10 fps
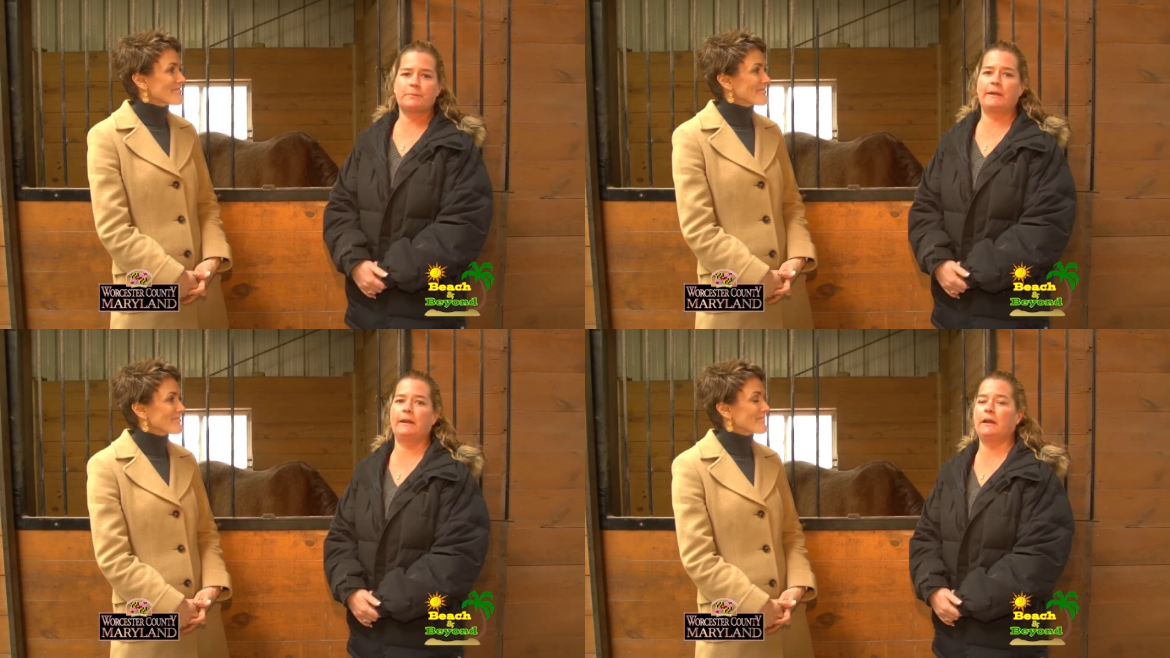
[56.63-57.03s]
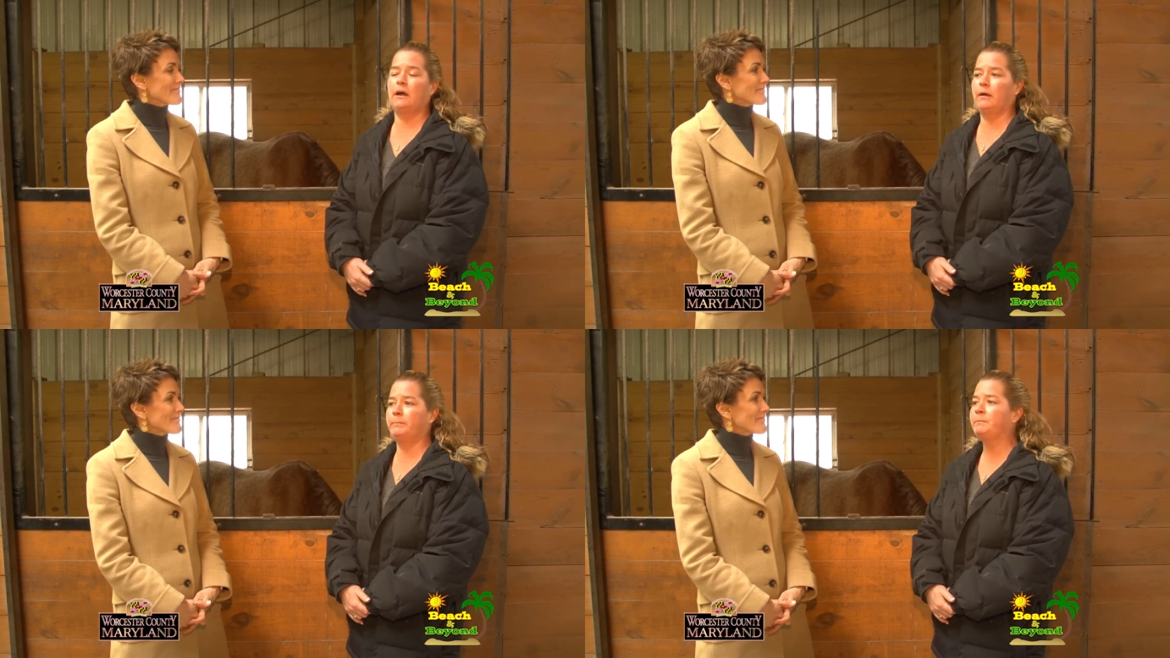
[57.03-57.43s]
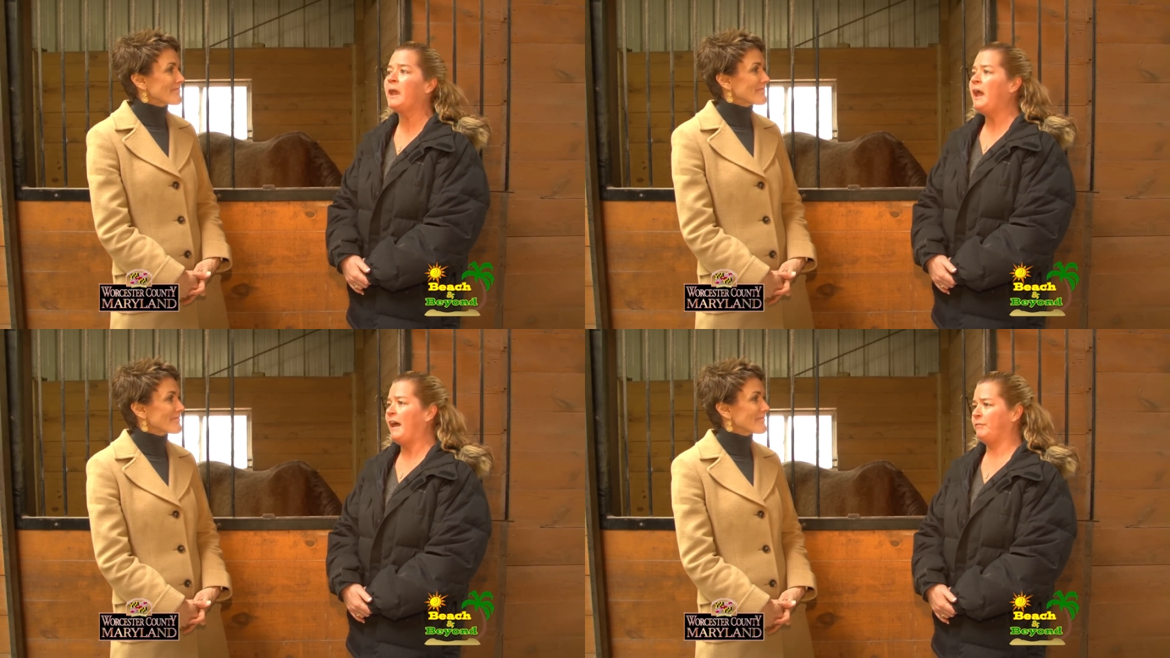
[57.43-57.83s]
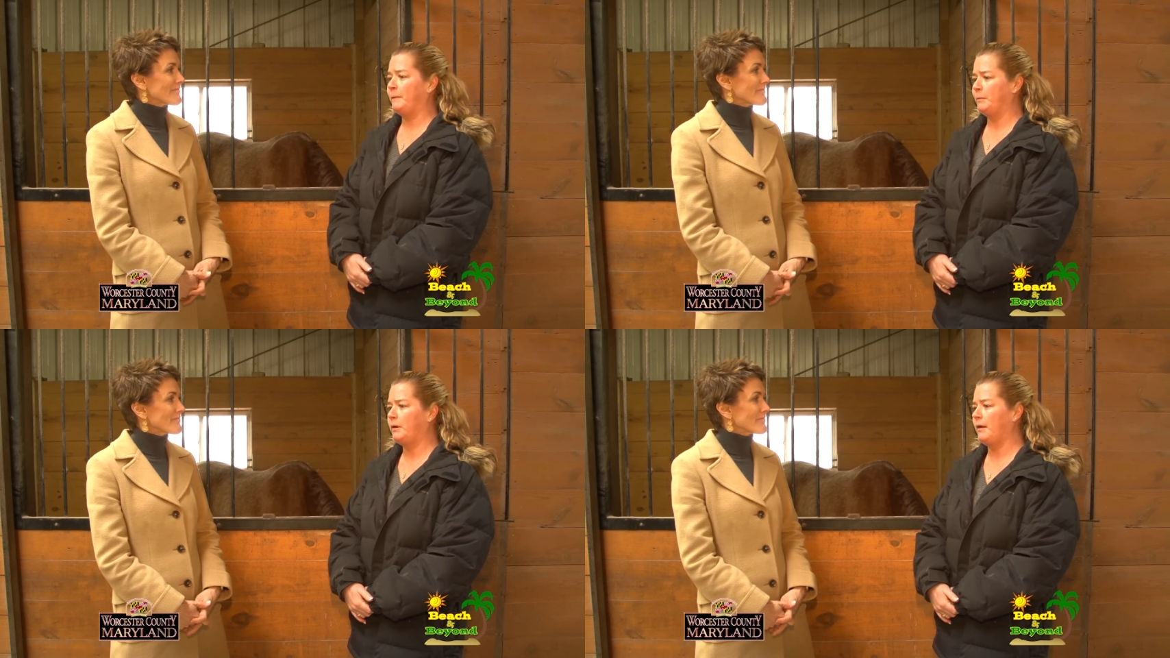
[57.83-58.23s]
Speaker 1: We have
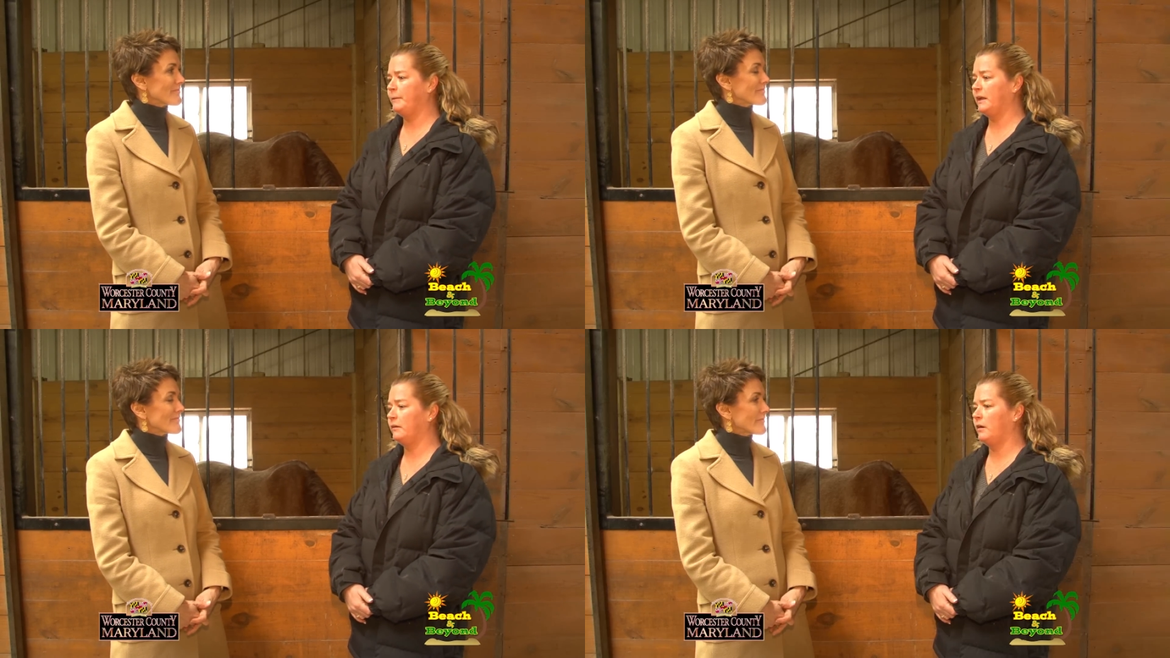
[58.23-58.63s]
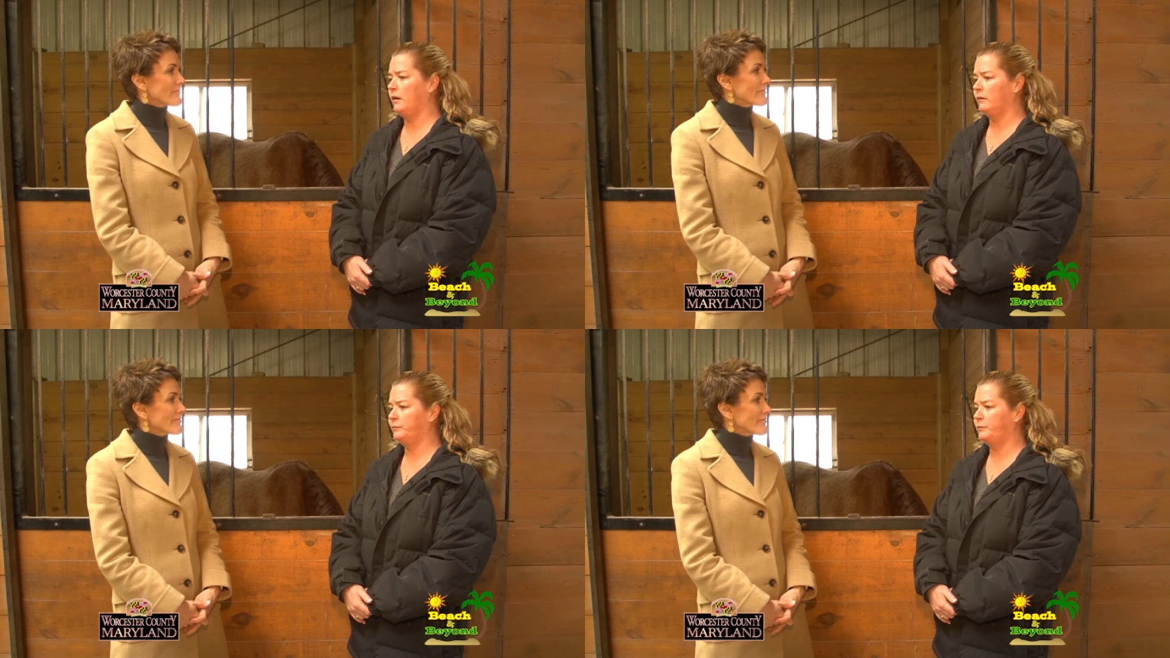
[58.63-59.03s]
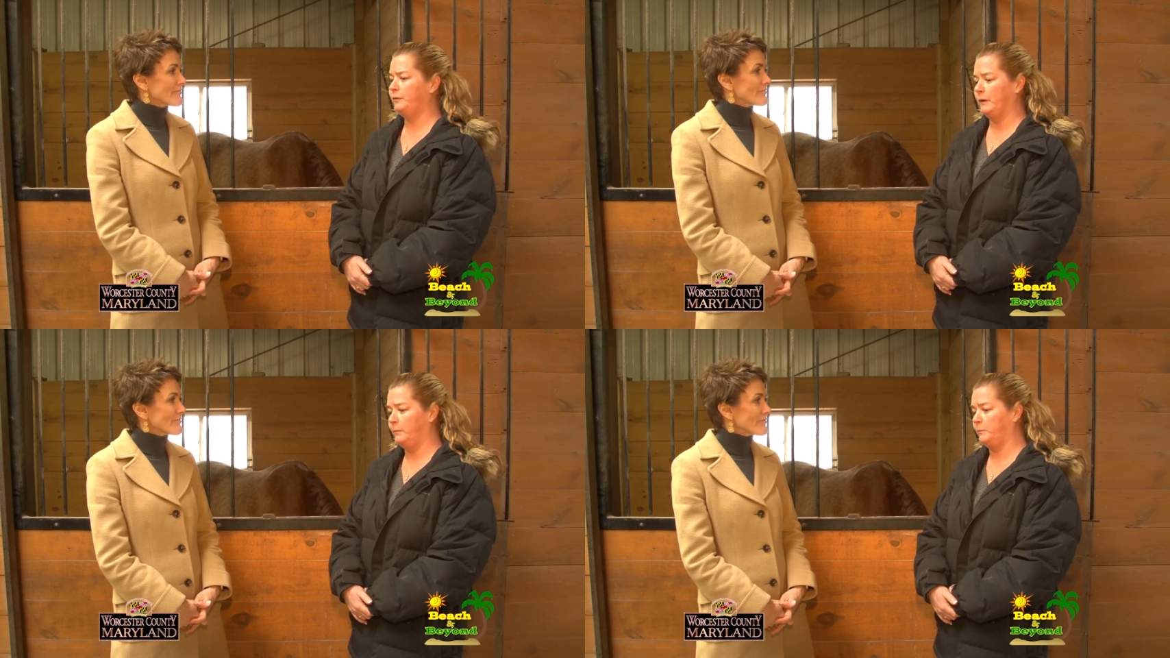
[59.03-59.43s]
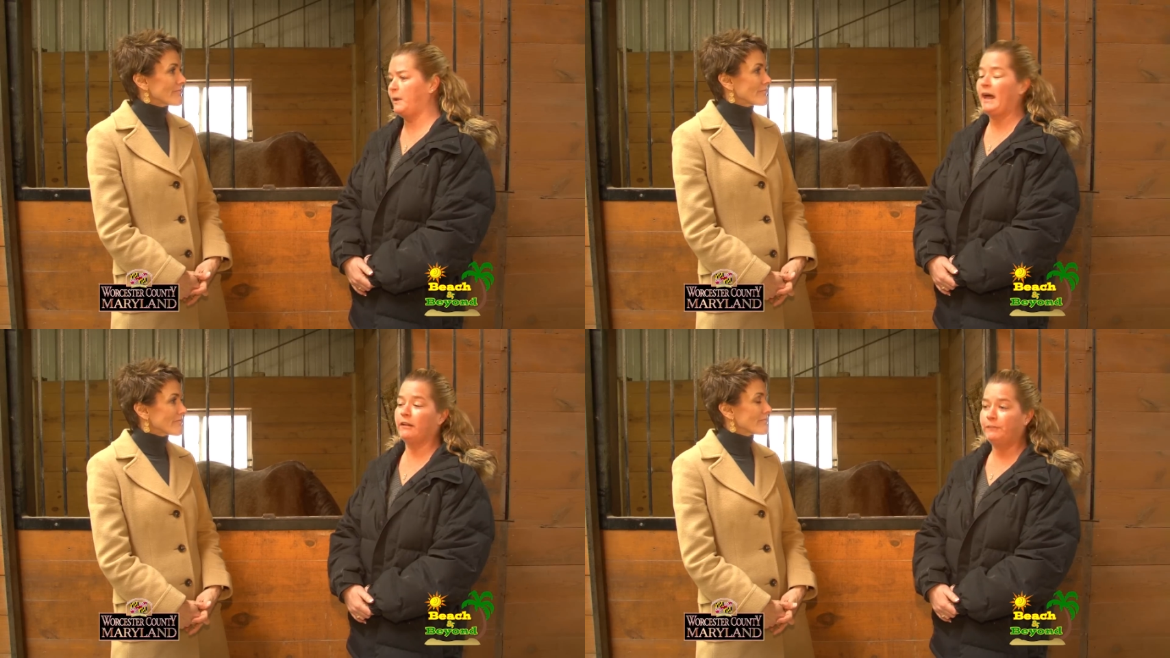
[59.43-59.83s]
people coming from
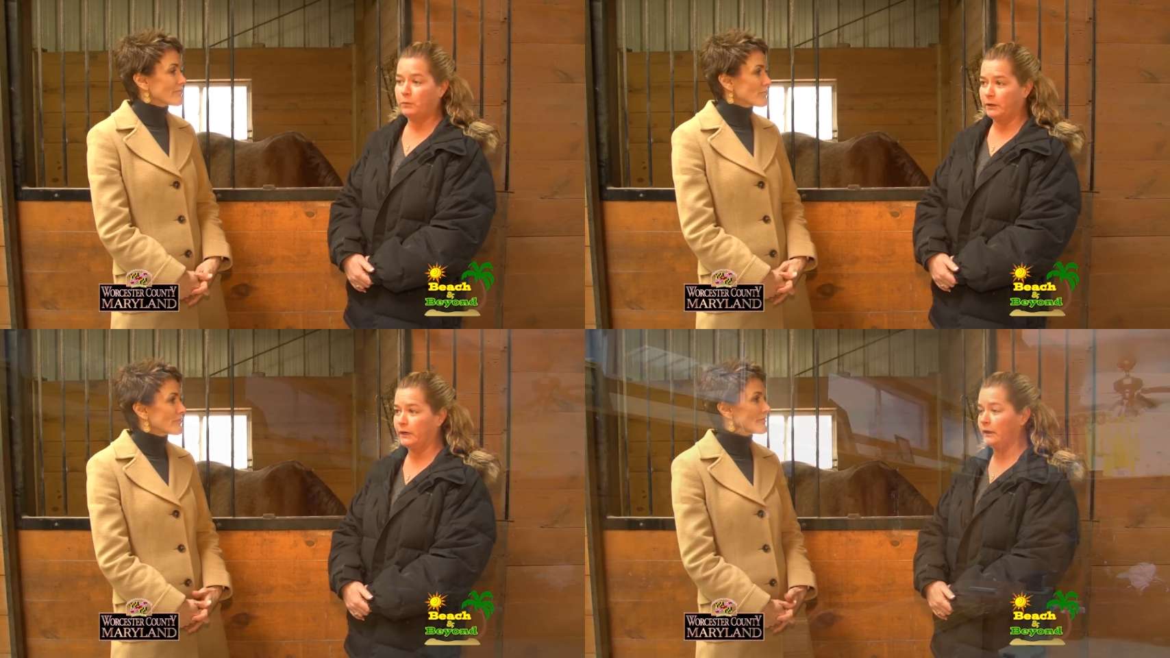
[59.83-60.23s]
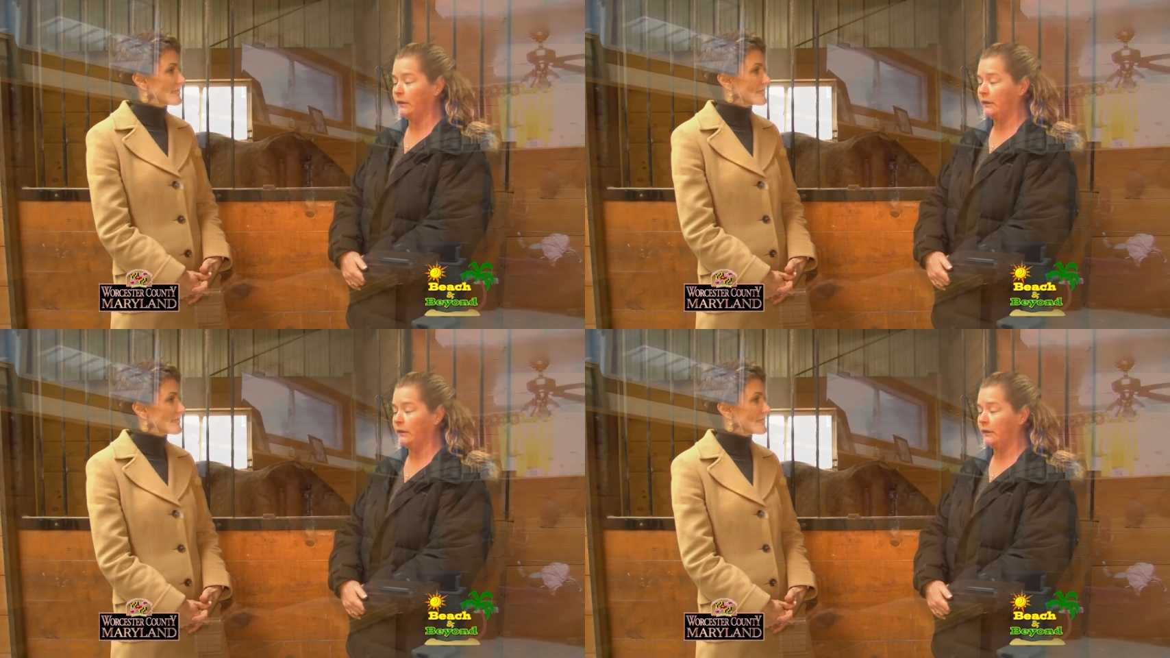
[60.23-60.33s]
California.